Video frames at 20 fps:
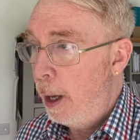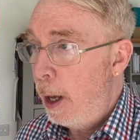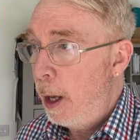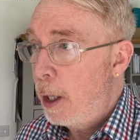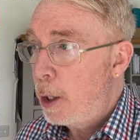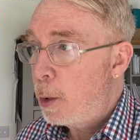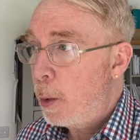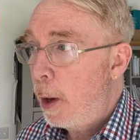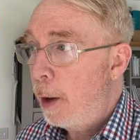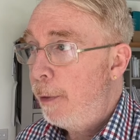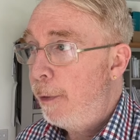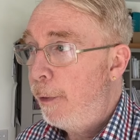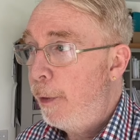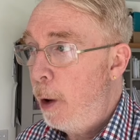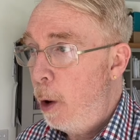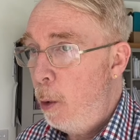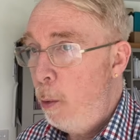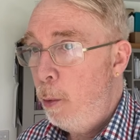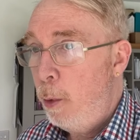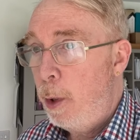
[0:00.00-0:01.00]
so I
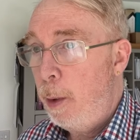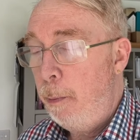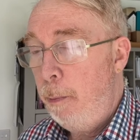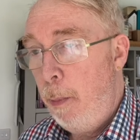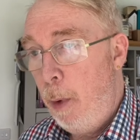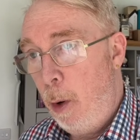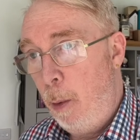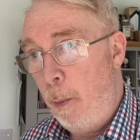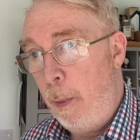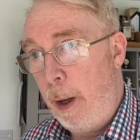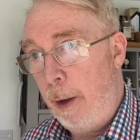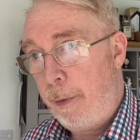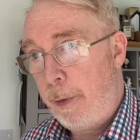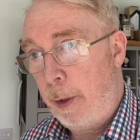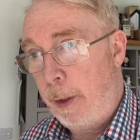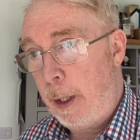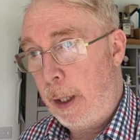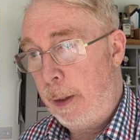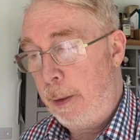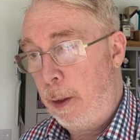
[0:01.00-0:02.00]
phoned Mum after
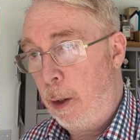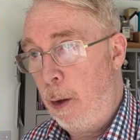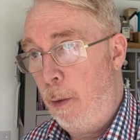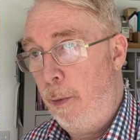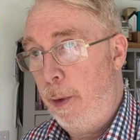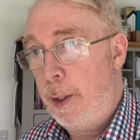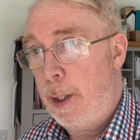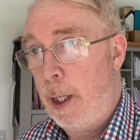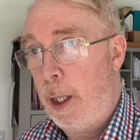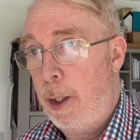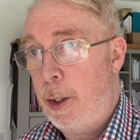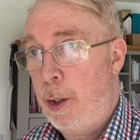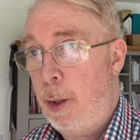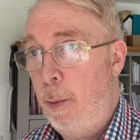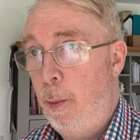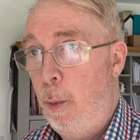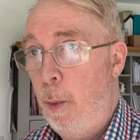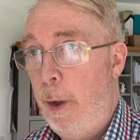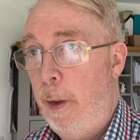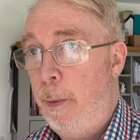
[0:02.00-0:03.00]
I'd had the
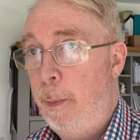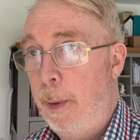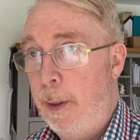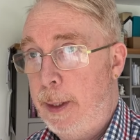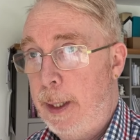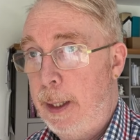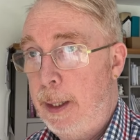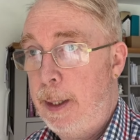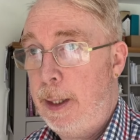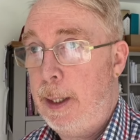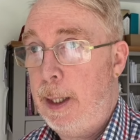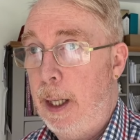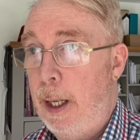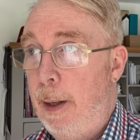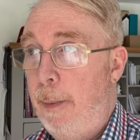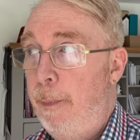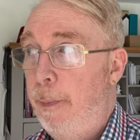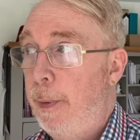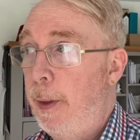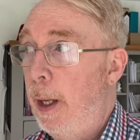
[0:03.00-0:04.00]
conversation with my sister,
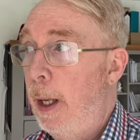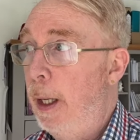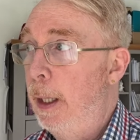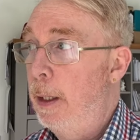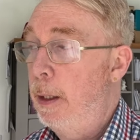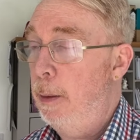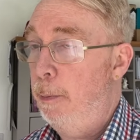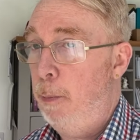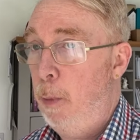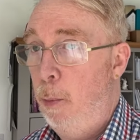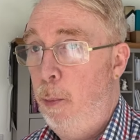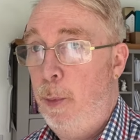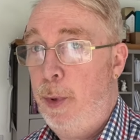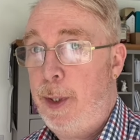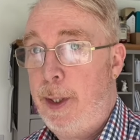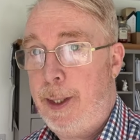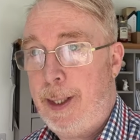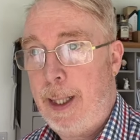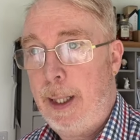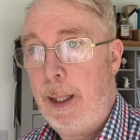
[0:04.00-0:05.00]
and Mum's
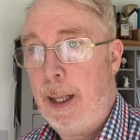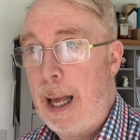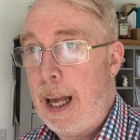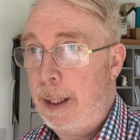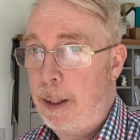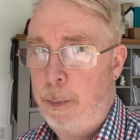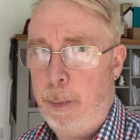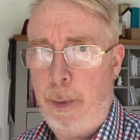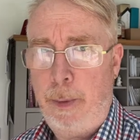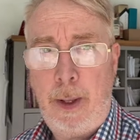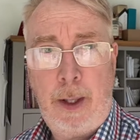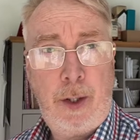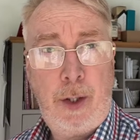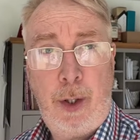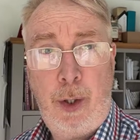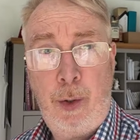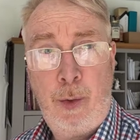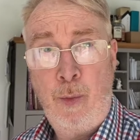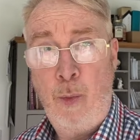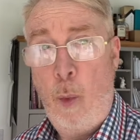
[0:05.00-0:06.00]
still adamant that she
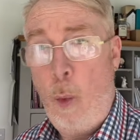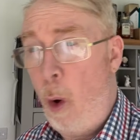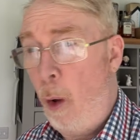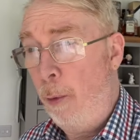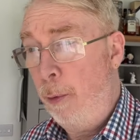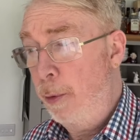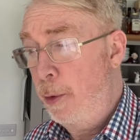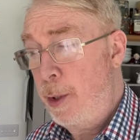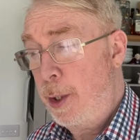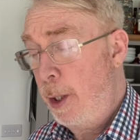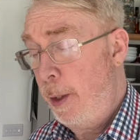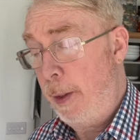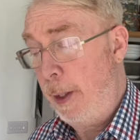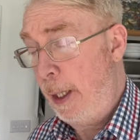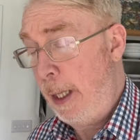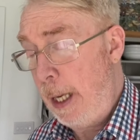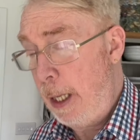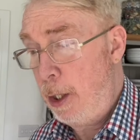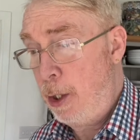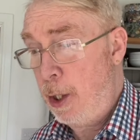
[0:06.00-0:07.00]
doesn't want the
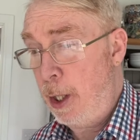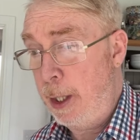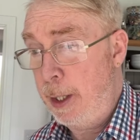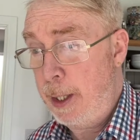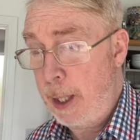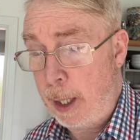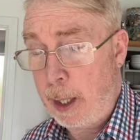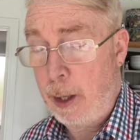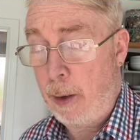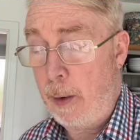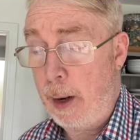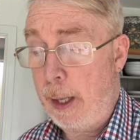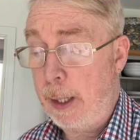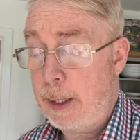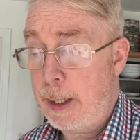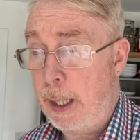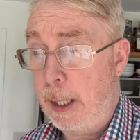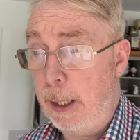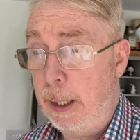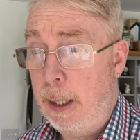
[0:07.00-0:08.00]
kitchen
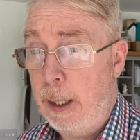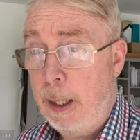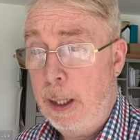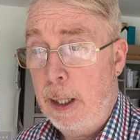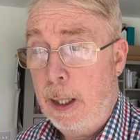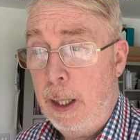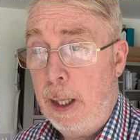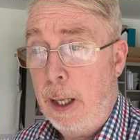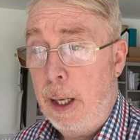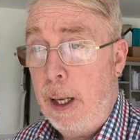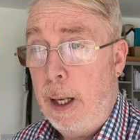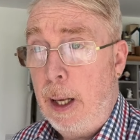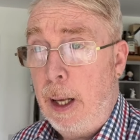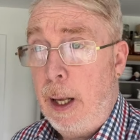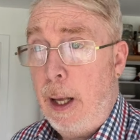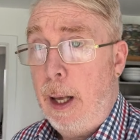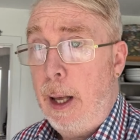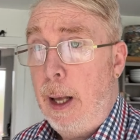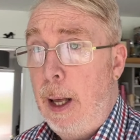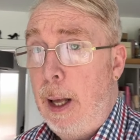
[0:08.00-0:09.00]
decorating.
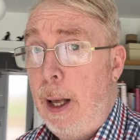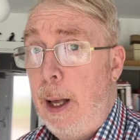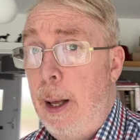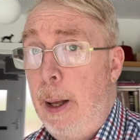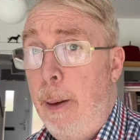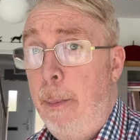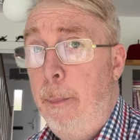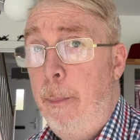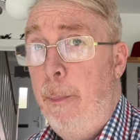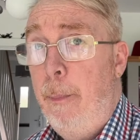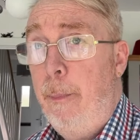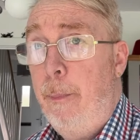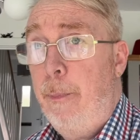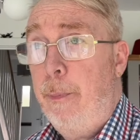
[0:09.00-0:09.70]
Um,